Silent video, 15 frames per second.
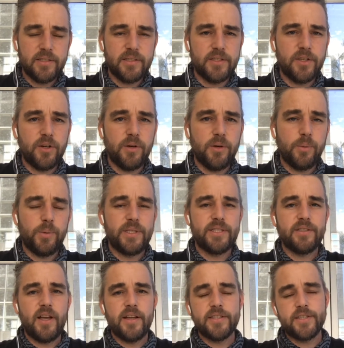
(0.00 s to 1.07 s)
So we
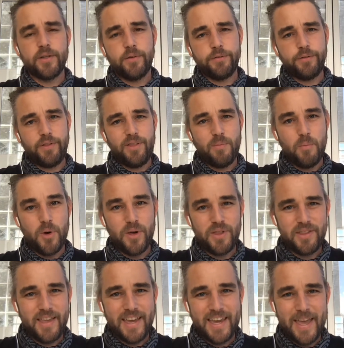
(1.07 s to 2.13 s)
started off with the
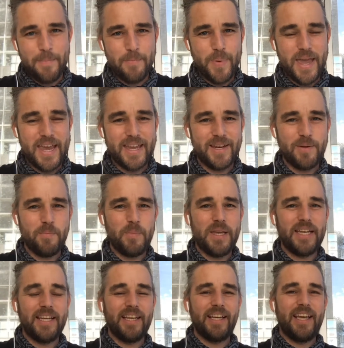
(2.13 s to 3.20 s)
birthday campaign,
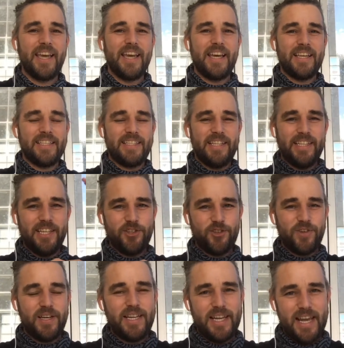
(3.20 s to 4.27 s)
meaning it's
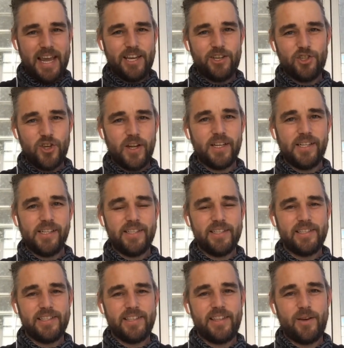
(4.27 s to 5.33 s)
literally a shot
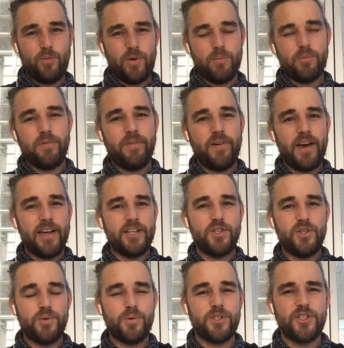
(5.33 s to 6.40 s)
list that we provide
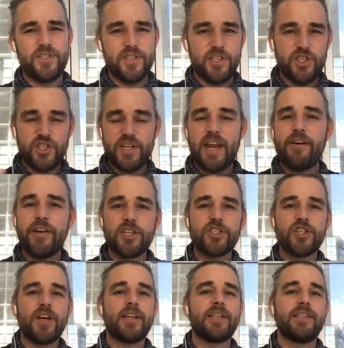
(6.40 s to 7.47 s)
you, which is a generic
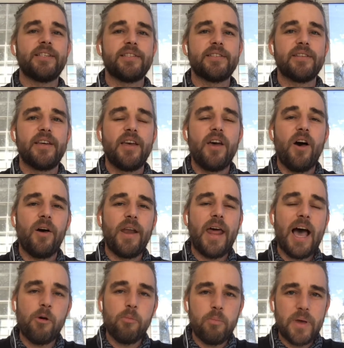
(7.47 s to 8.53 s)
shot list on
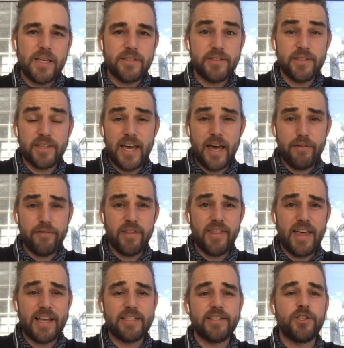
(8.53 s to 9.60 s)
how best to cover
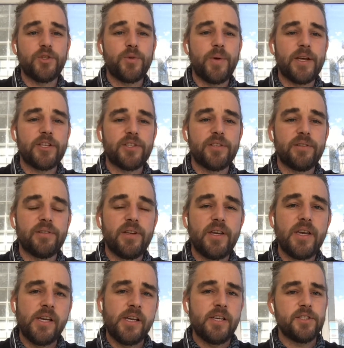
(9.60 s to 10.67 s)
that situation.
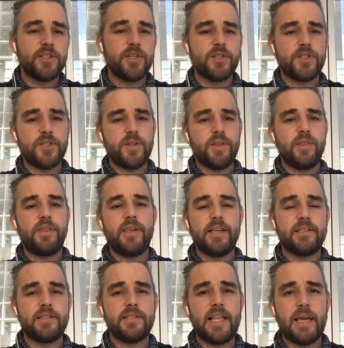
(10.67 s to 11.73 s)
So certain
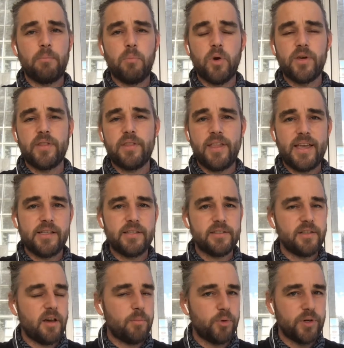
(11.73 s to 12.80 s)
things like birthdays
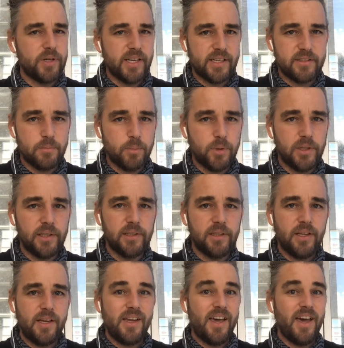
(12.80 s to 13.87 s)
are predictable.